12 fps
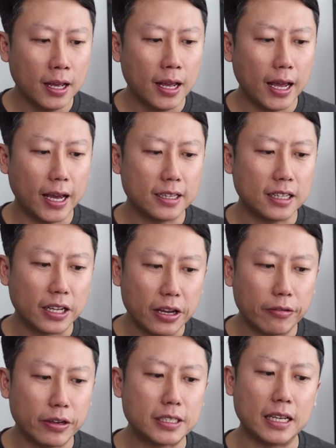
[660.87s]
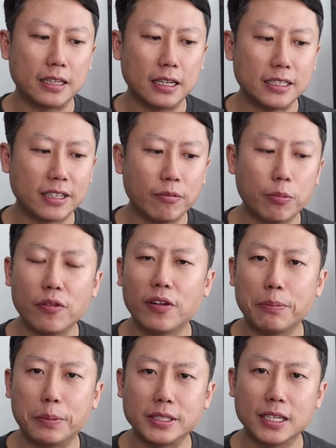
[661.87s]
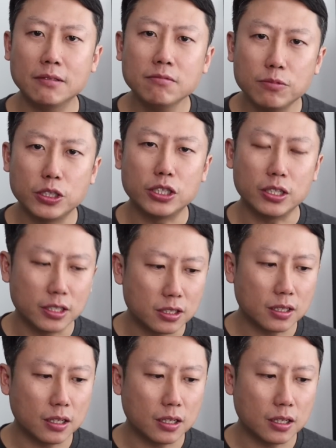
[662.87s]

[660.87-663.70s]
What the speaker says: And the gearing is at 37.5%, which is